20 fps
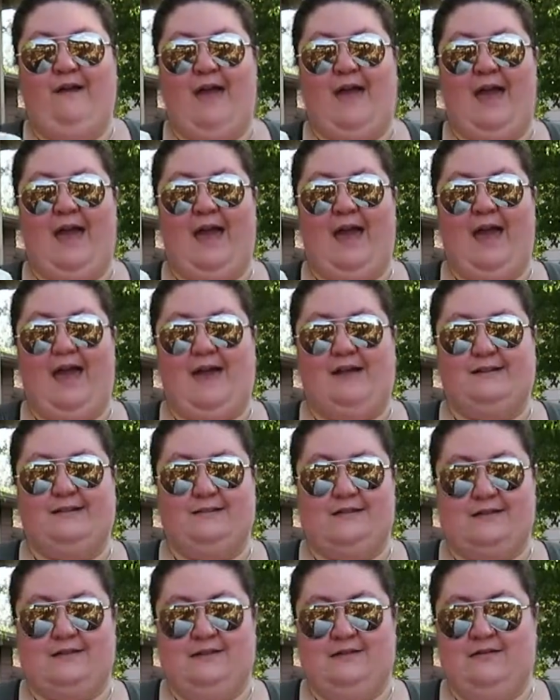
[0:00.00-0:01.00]

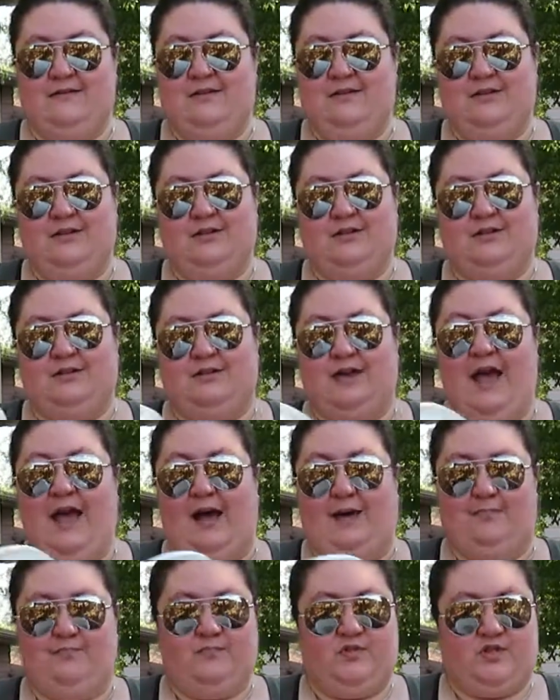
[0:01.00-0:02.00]
And
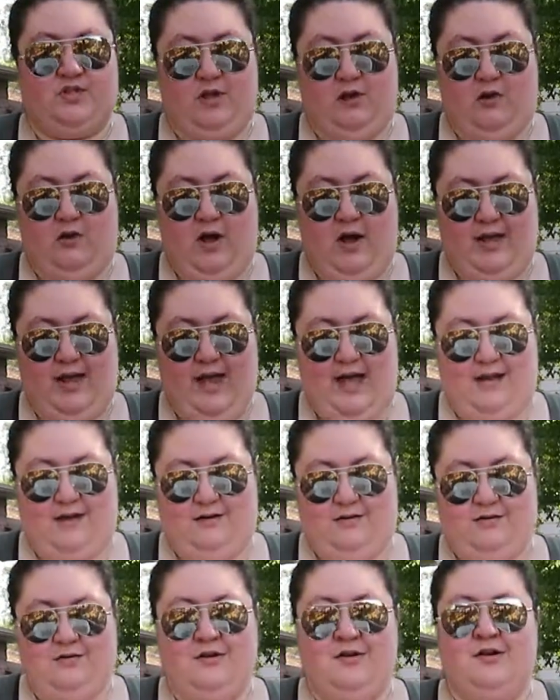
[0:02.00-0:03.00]
yeah, so
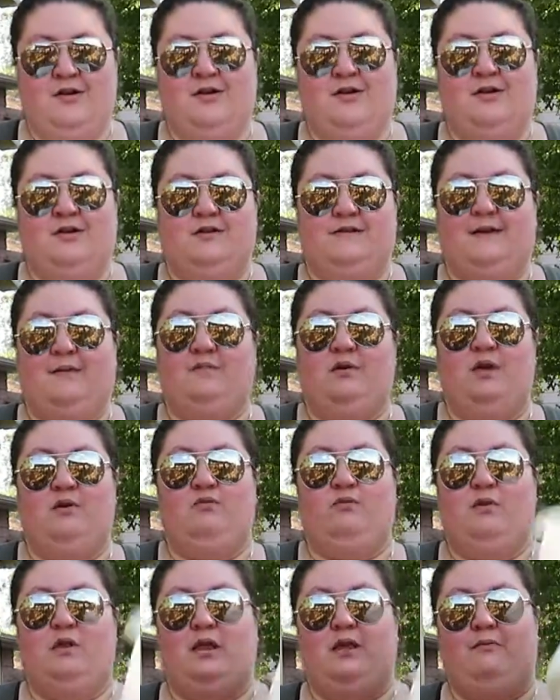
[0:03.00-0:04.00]
again,
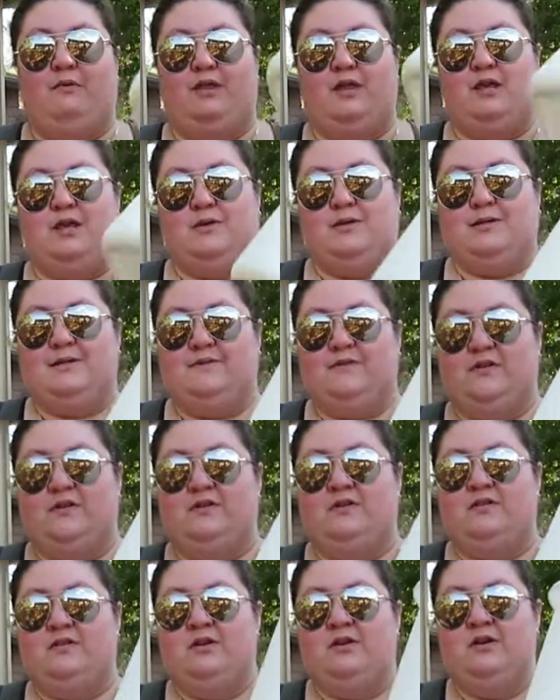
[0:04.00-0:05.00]
something really, really
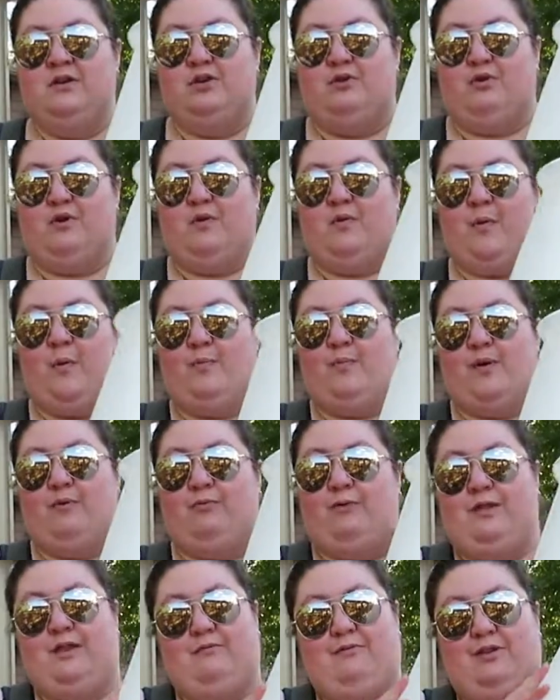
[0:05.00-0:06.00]
useful. You can go be
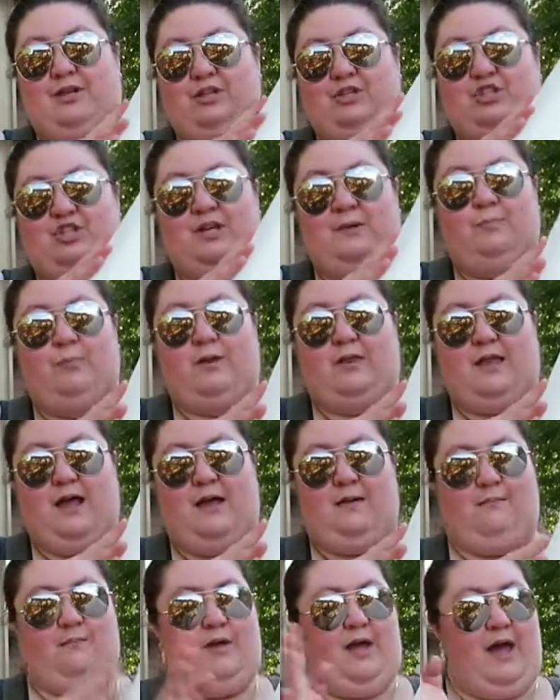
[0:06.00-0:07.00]
really, really cheap with
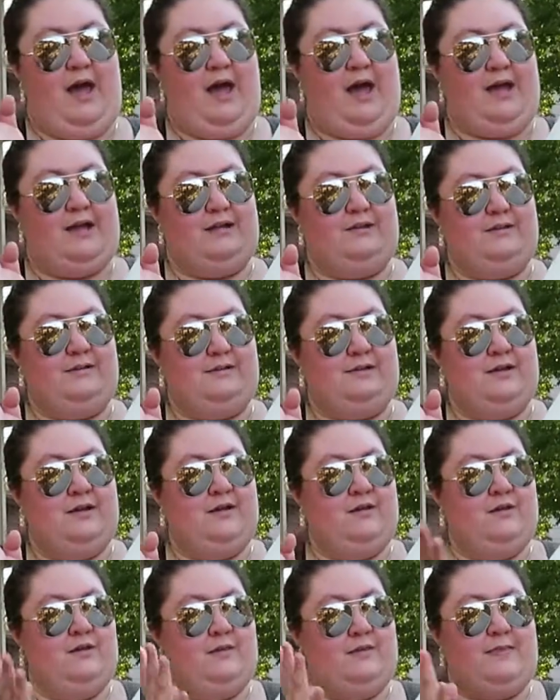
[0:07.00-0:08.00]
them, and
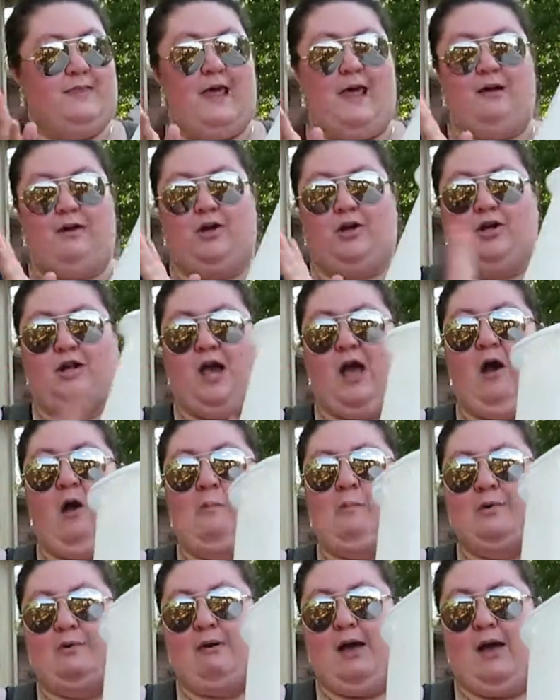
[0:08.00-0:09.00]
they are going to
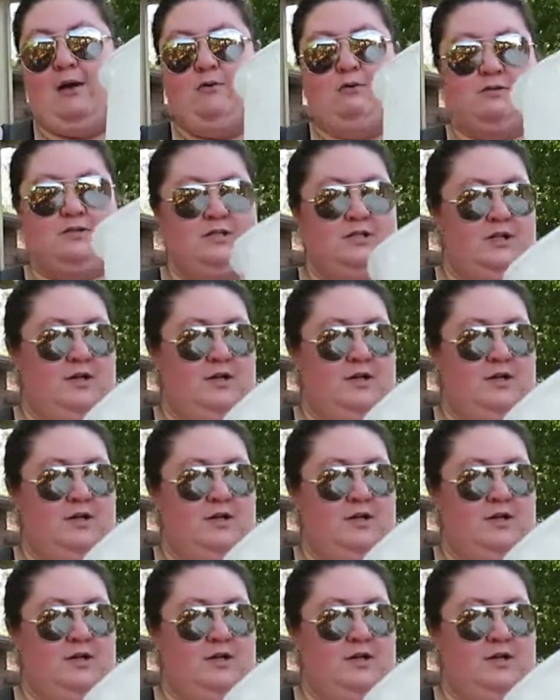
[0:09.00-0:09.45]
help you out.